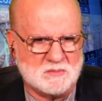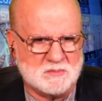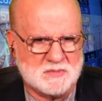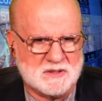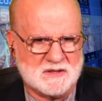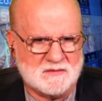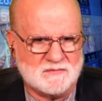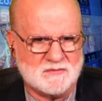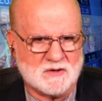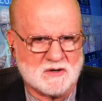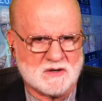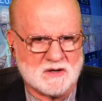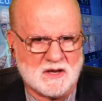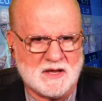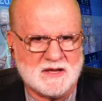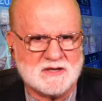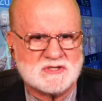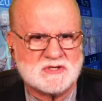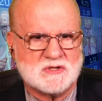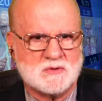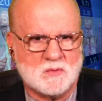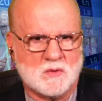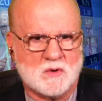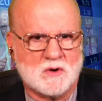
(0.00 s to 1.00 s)
But if you're
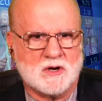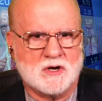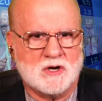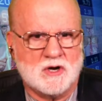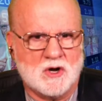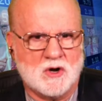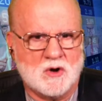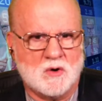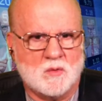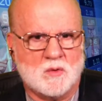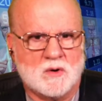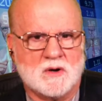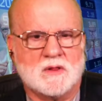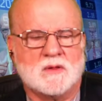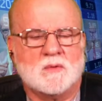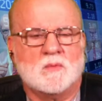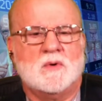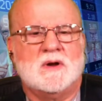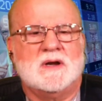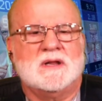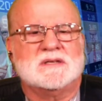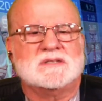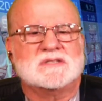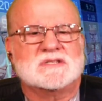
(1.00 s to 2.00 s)
clients, you want to know what are the
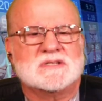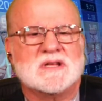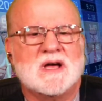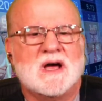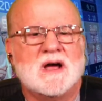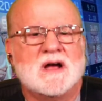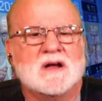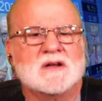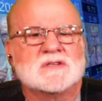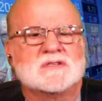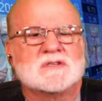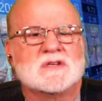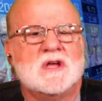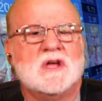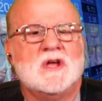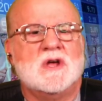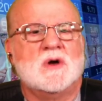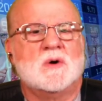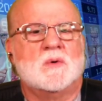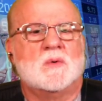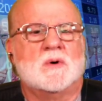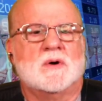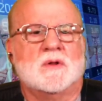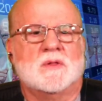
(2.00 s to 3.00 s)
winning stocks,
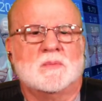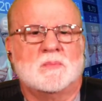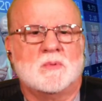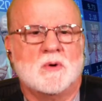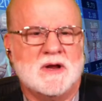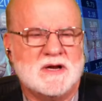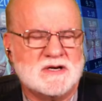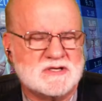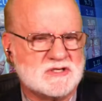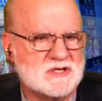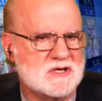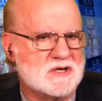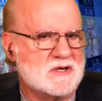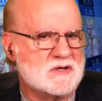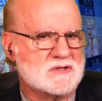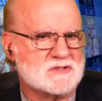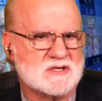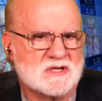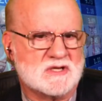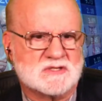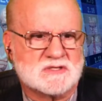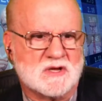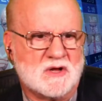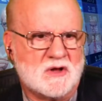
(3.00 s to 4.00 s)
what are the
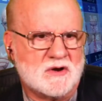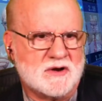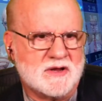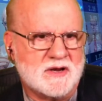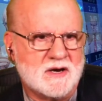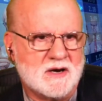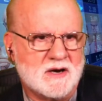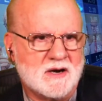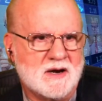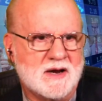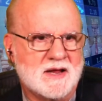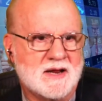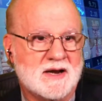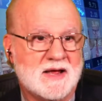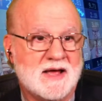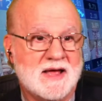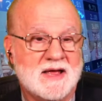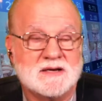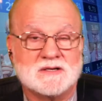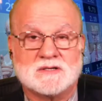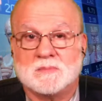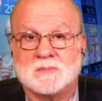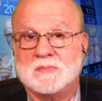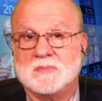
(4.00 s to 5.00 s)
ratios, it's all here. And
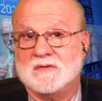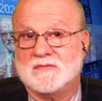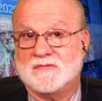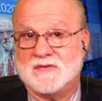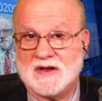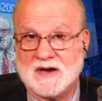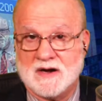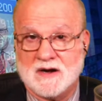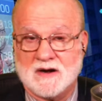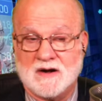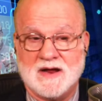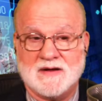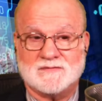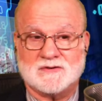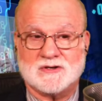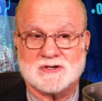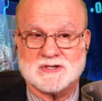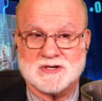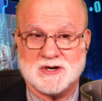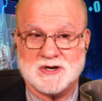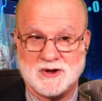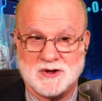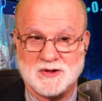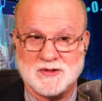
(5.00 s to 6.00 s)
I, to be fair, have to
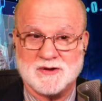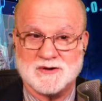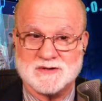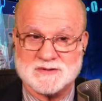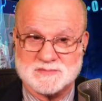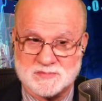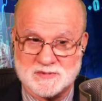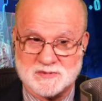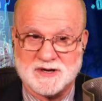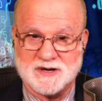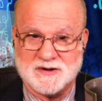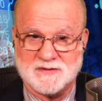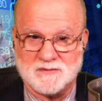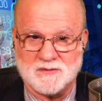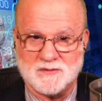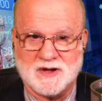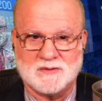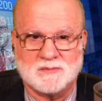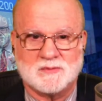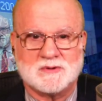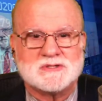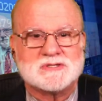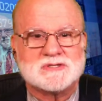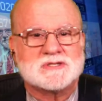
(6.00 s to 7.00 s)
show there's plenty of
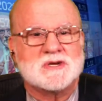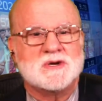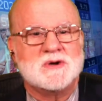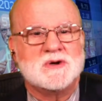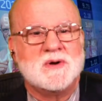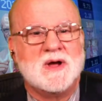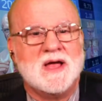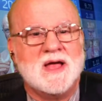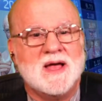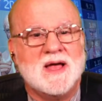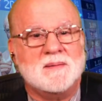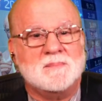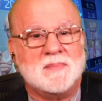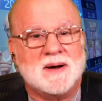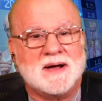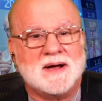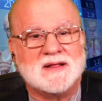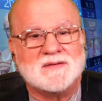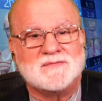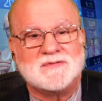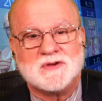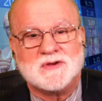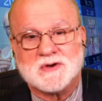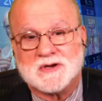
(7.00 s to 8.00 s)
red ones too.
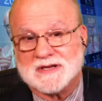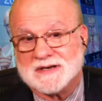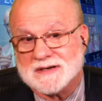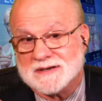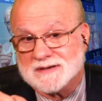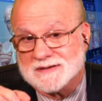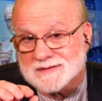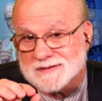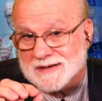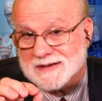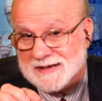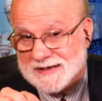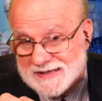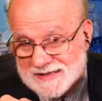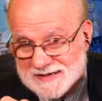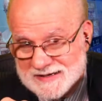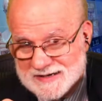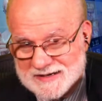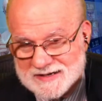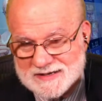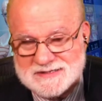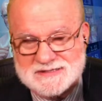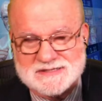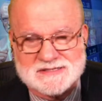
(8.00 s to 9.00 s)
But if you can lean
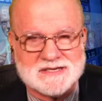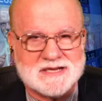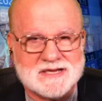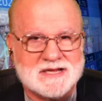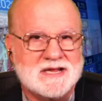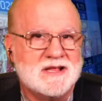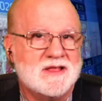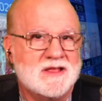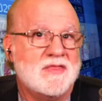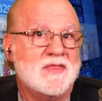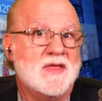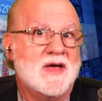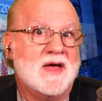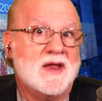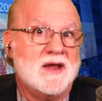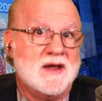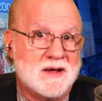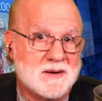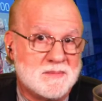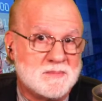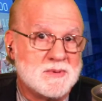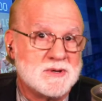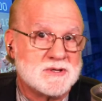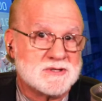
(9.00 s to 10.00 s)
in and see, the
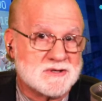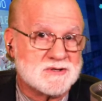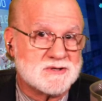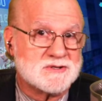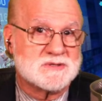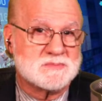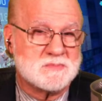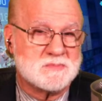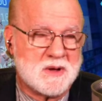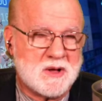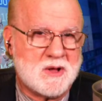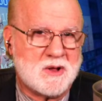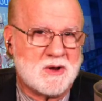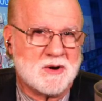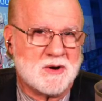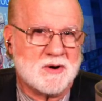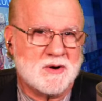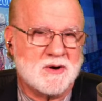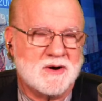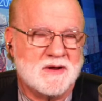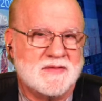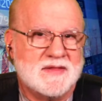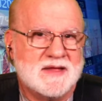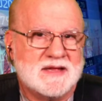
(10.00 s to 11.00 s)
numbers are
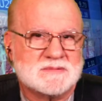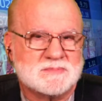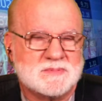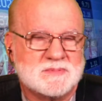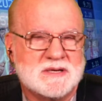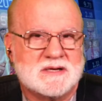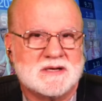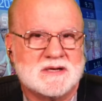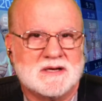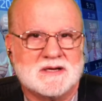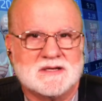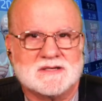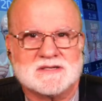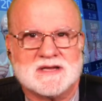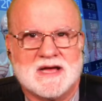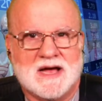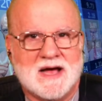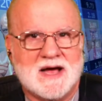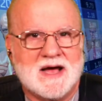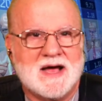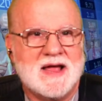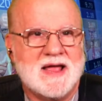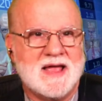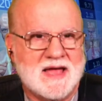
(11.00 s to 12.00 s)
smaller. And that's because
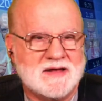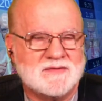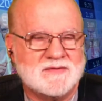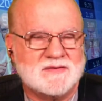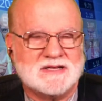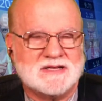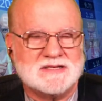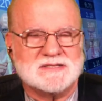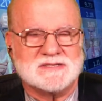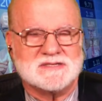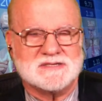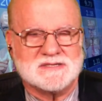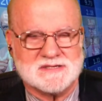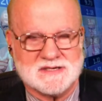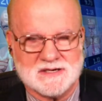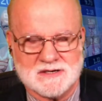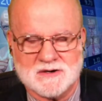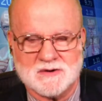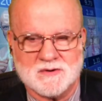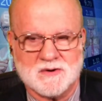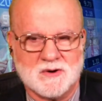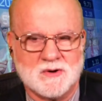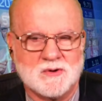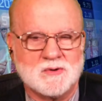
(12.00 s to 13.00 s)
I have a
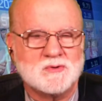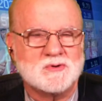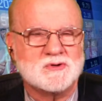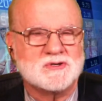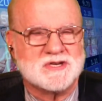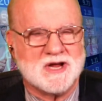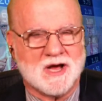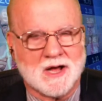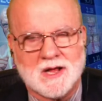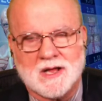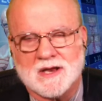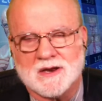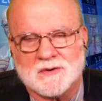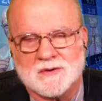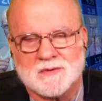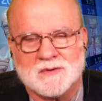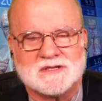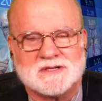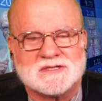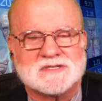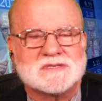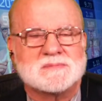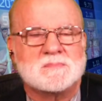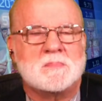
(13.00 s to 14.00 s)
zero
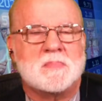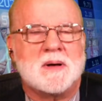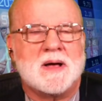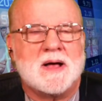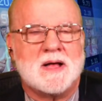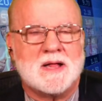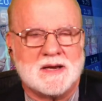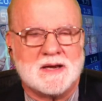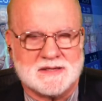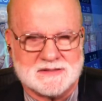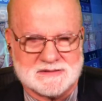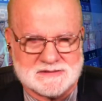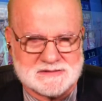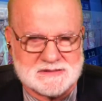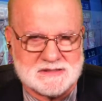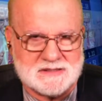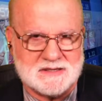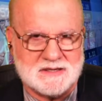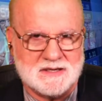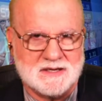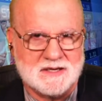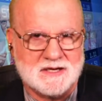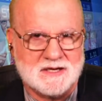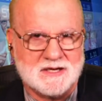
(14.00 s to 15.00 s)
tolerance
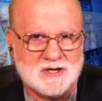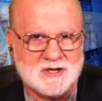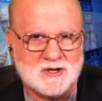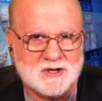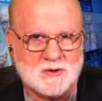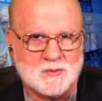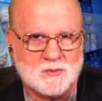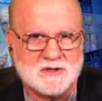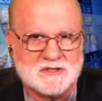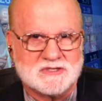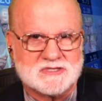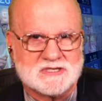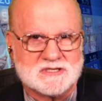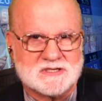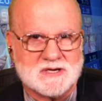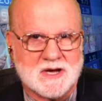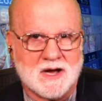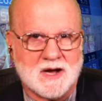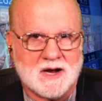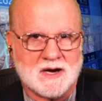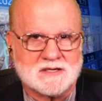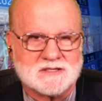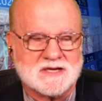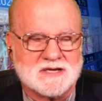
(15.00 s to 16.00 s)
policy with
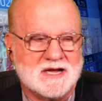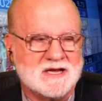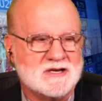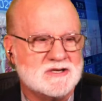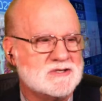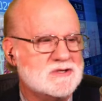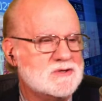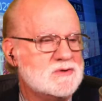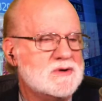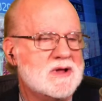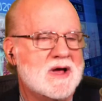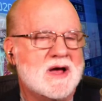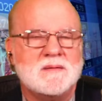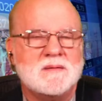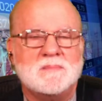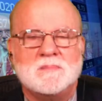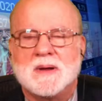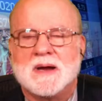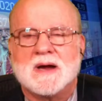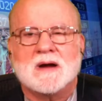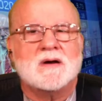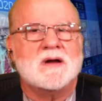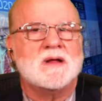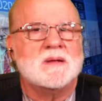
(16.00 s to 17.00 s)
stocks. I do not
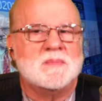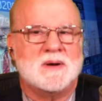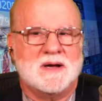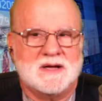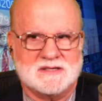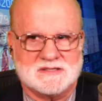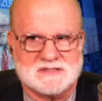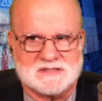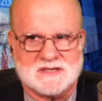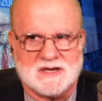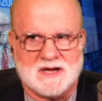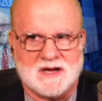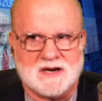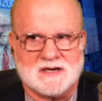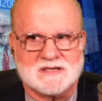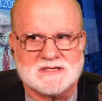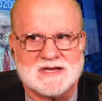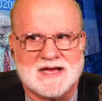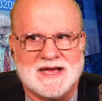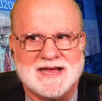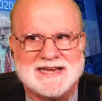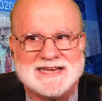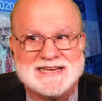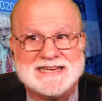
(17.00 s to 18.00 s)
marry my stocks.
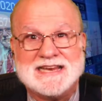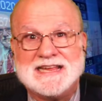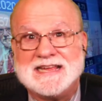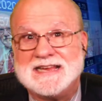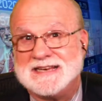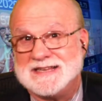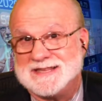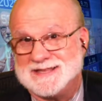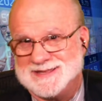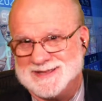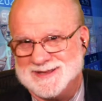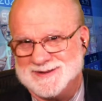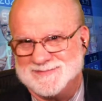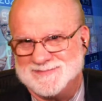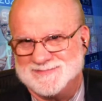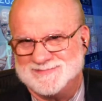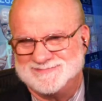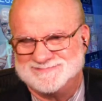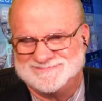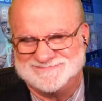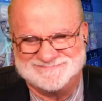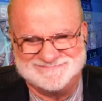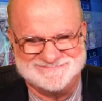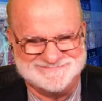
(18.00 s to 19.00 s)
I date
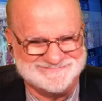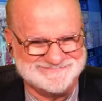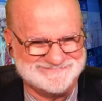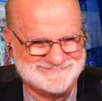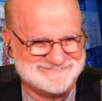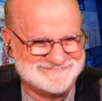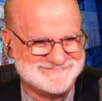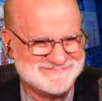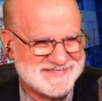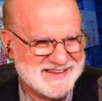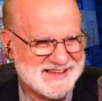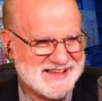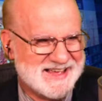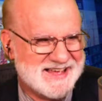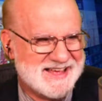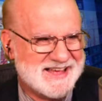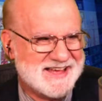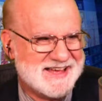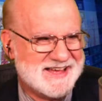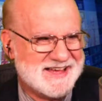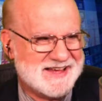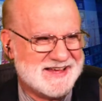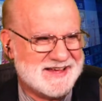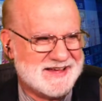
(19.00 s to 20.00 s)
them.
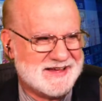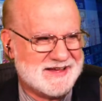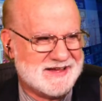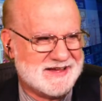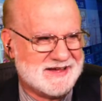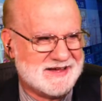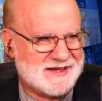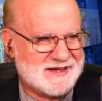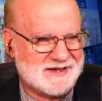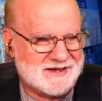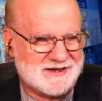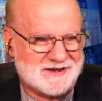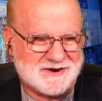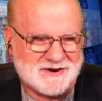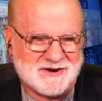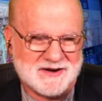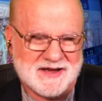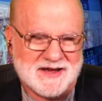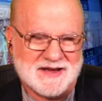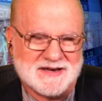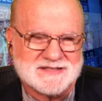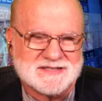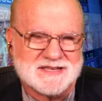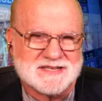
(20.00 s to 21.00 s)
Oh
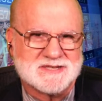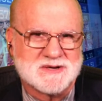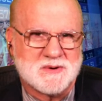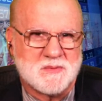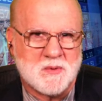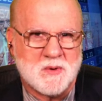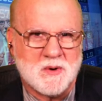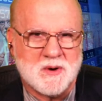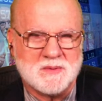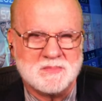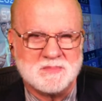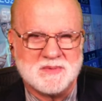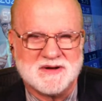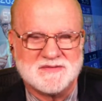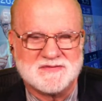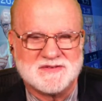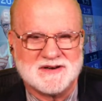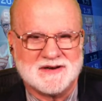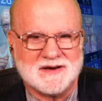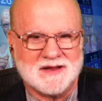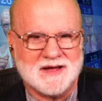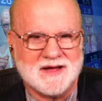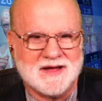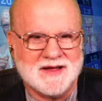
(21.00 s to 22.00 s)
gosh, that's a Warren
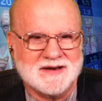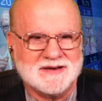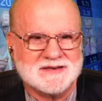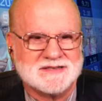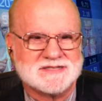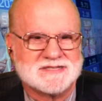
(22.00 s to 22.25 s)
Buffett line.